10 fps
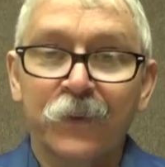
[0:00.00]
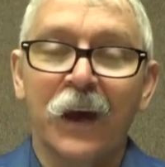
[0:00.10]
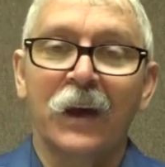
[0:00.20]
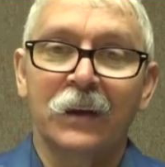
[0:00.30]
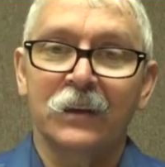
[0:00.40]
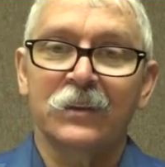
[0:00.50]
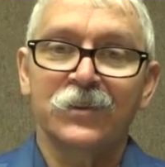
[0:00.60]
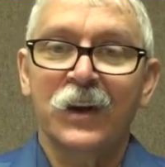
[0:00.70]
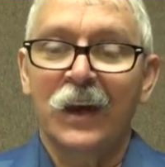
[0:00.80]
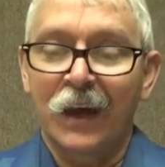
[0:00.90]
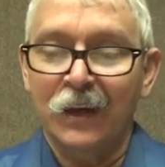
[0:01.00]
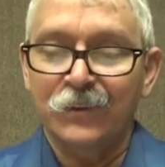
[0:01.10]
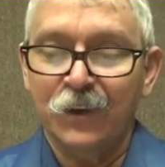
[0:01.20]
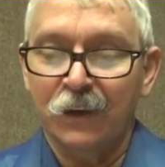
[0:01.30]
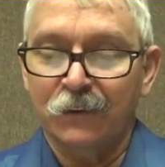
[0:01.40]
that is,
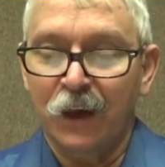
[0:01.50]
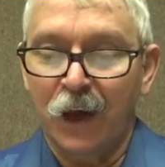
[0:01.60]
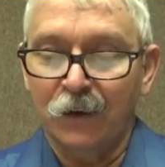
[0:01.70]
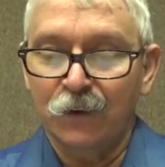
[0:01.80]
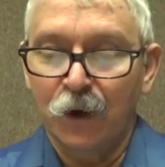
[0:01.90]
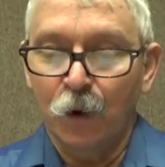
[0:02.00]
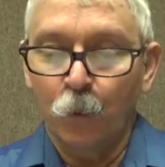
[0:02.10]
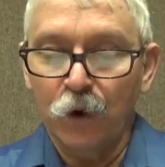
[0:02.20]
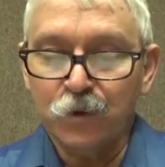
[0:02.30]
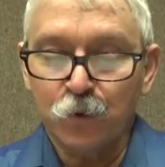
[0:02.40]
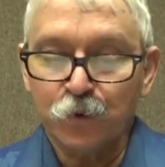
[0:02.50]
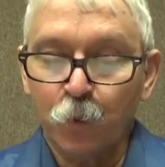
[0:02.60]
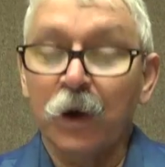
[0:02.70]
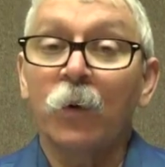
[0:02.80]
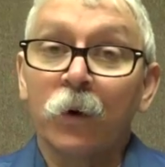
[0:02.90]
is that that which was
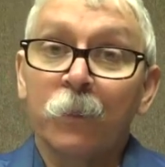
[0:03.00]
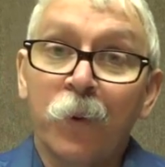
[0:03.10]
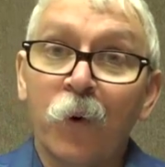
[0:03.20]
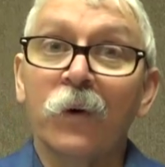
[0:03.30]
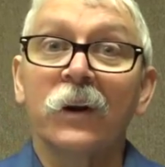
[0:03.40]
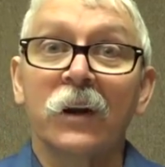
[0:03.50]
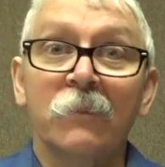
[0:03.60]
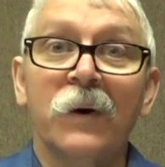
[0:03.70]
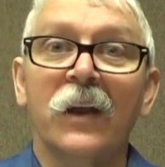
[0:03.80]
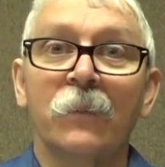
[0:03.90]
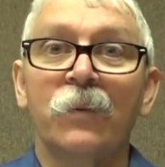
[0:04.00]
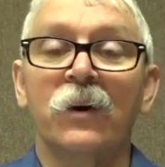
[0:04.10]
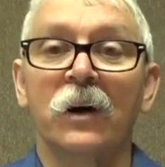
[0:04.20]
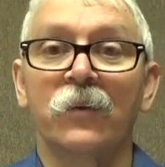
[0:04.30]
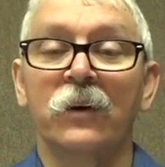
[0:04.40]
well reported of by the
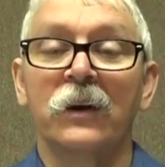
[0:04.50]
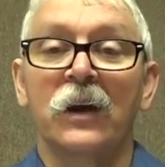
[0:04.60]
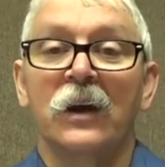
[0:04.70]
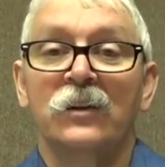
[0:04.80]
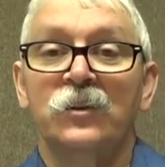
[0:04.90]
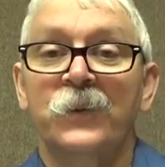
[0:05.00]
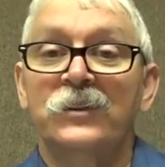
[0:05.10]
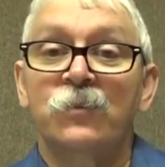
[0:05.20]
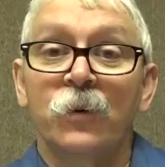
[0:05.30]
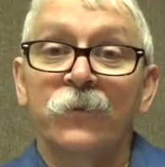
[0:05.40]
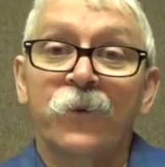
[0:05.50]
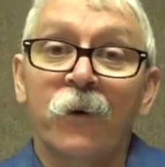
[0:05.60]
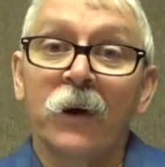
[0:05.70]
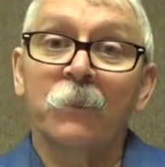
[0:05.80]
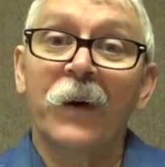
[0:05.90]
brethren to be
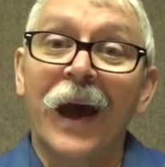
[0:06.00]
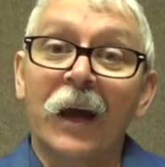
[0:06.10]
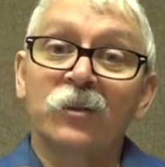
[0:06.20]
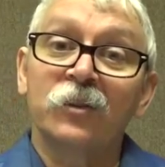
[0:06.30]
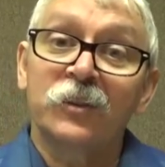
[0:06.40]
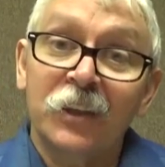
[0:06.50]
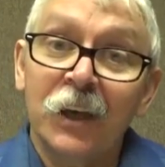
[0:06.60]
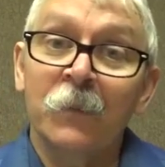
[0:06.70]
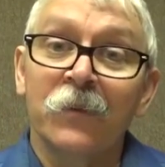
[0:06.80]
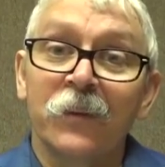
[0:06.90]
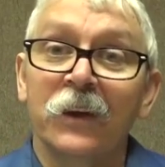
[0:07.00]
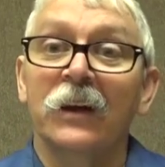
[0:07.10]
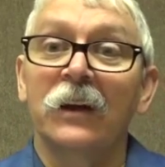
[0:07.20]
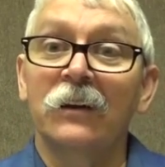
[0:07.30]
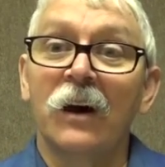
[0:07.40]
referring back to Timothy
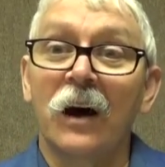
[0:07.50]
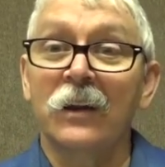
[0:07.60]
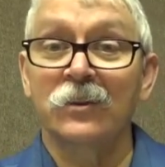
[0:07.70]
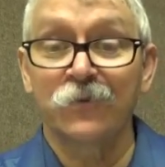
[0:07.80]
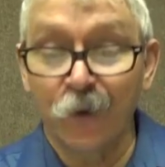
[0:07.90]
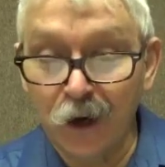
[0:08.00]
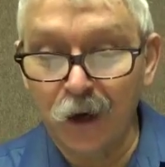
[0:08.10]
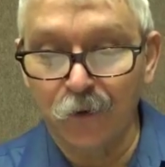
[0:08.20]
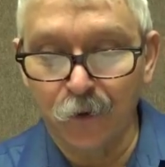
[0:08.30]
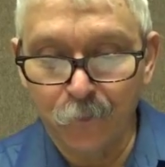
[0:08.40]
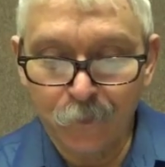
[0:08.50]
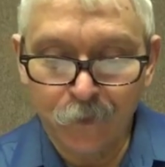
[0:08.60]
and not his father.